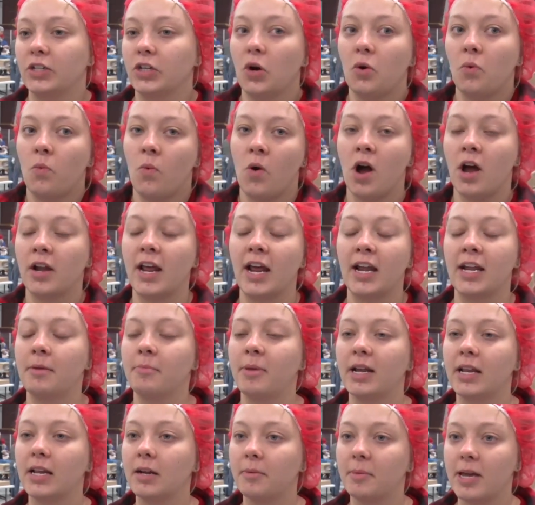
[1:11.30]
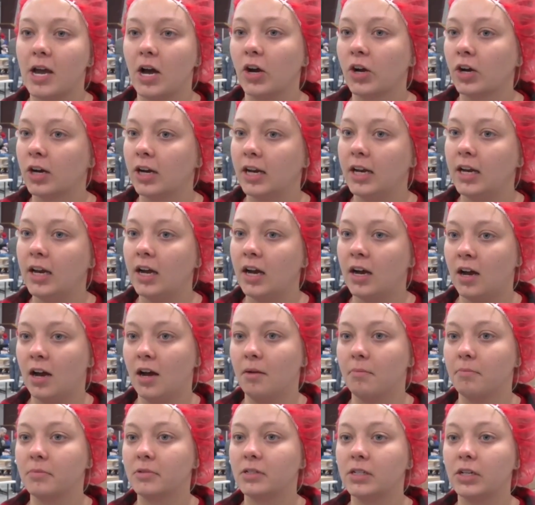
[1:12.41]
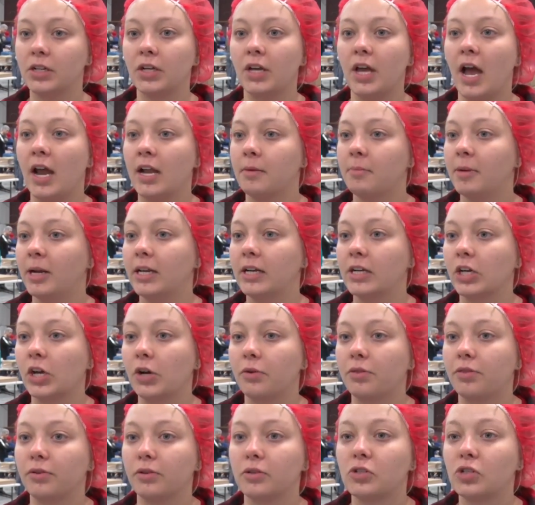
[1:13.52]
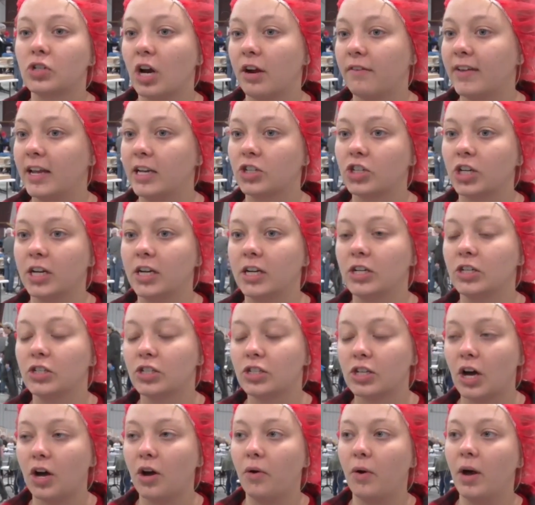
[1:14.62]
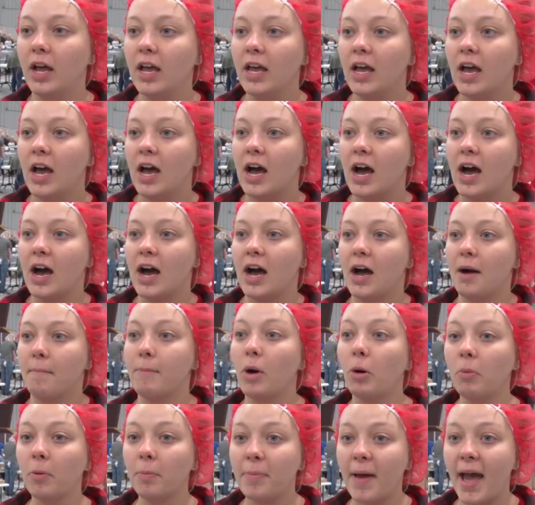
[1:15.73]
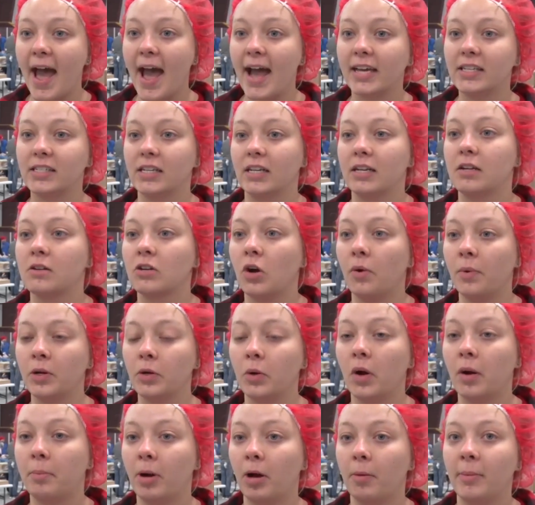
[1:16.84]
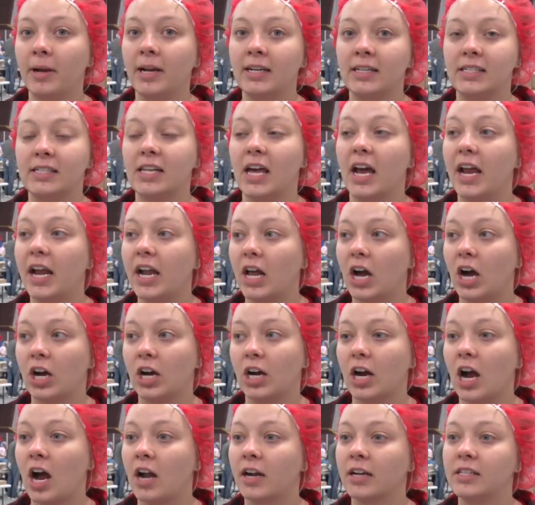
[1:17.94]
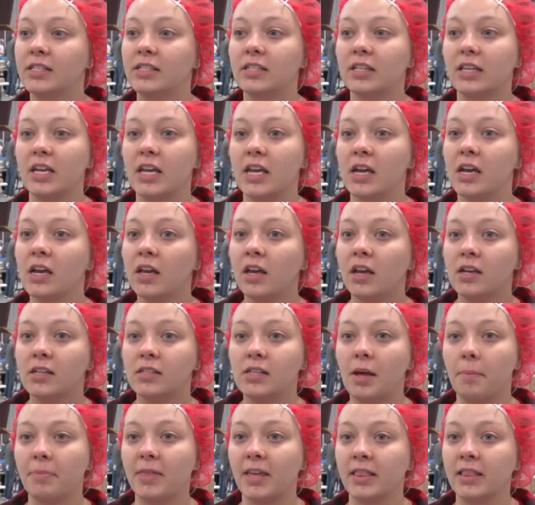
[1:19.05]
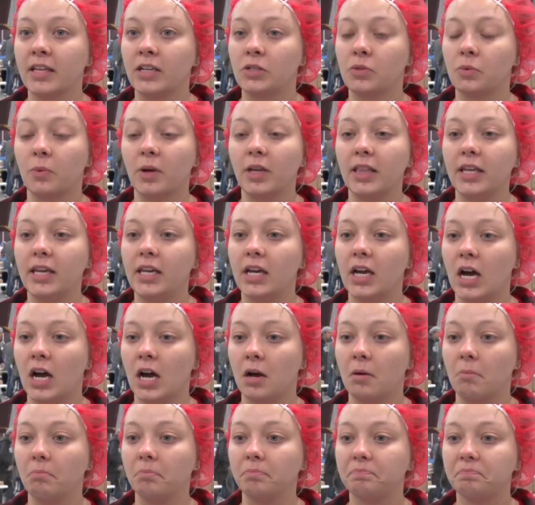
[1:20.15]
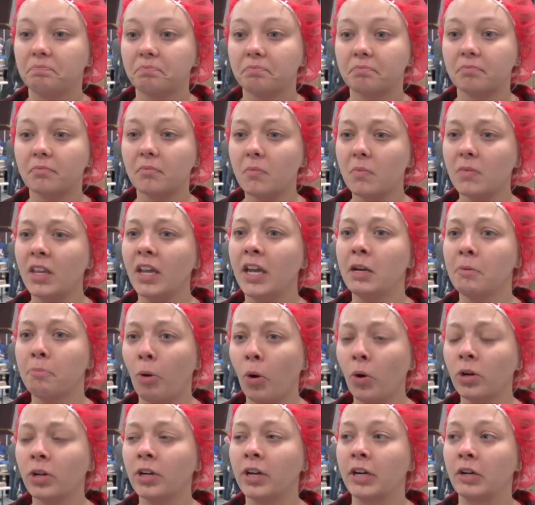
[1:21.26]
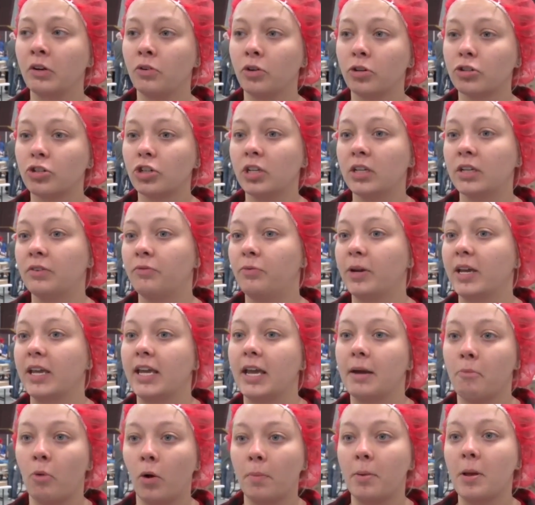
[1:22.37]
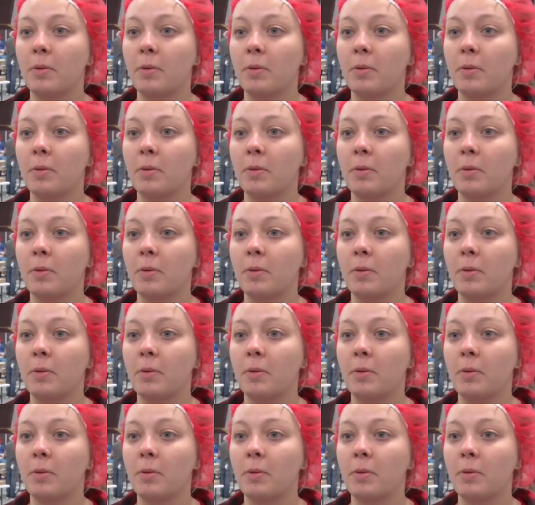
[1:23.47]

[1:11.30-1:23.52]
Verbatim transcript: don't want anybody to be hungry, um, to anybody to go through starvation, and so uh, mobile packs and going to our permanent site are honestly something that's really um, important and crucial, and if we can get more